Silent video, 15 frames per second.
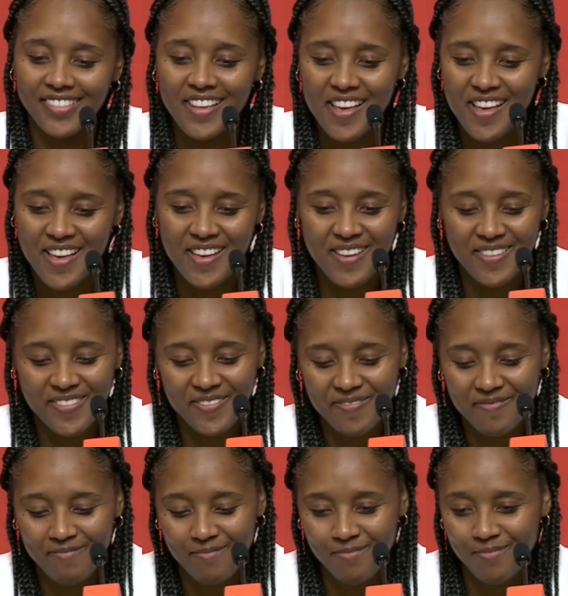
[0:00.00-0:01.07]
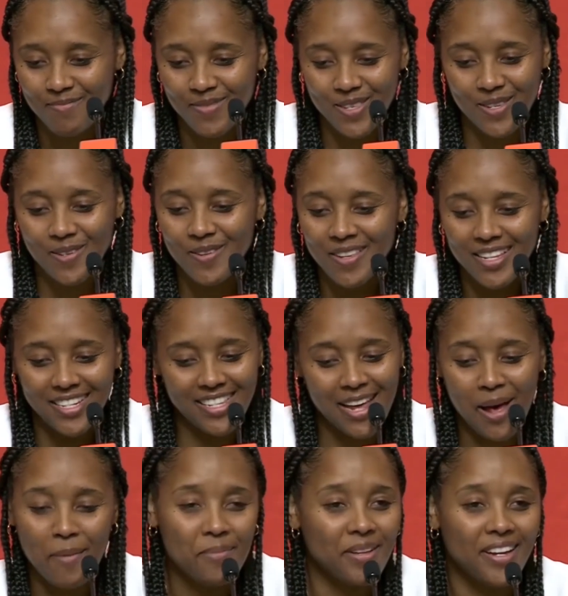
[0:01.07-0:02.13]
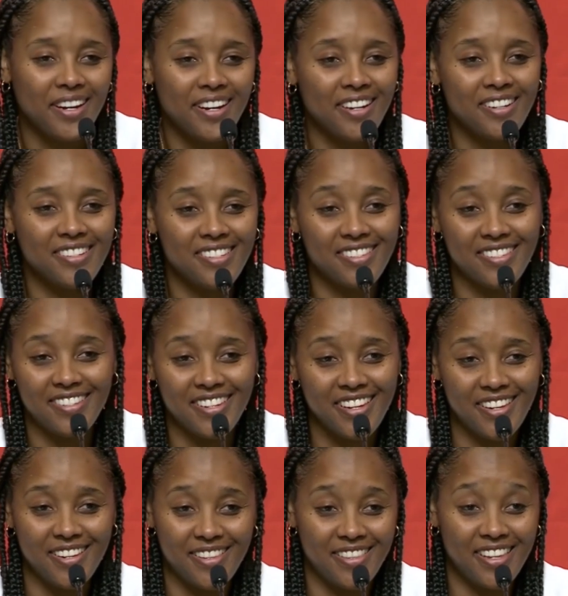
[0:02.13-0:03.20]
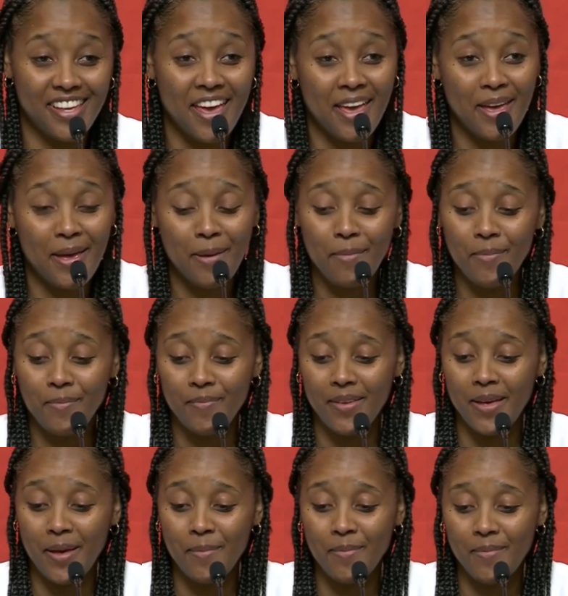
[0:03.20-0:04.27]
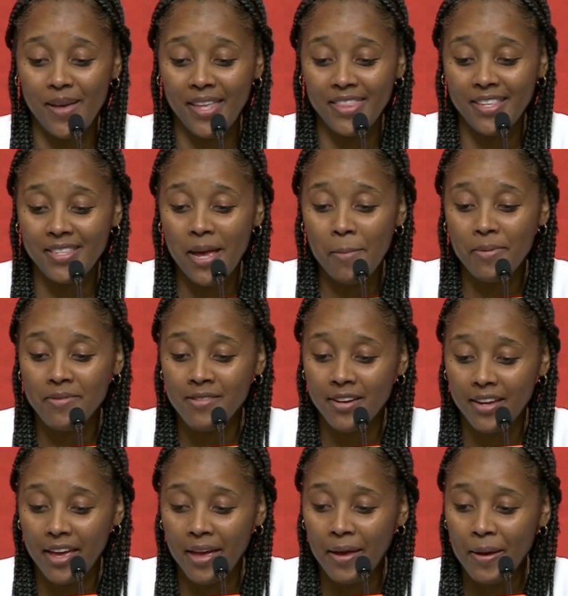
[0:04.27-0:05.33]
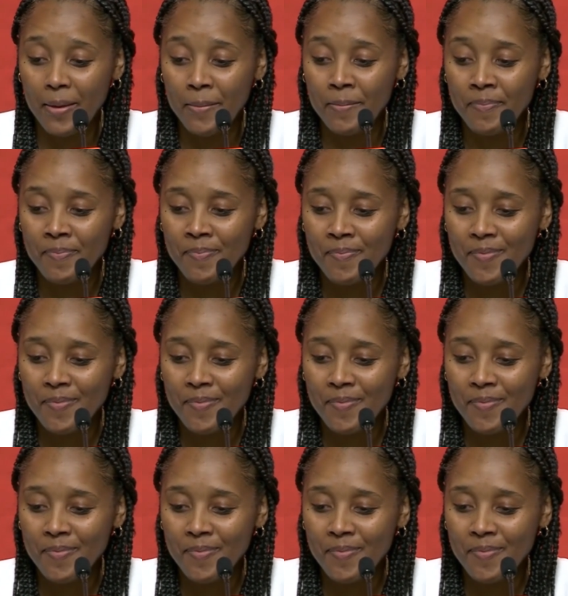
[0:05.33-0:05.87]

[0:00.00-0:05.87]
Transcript: in this game. Um, two of the top players in the game, um, at the top of their game.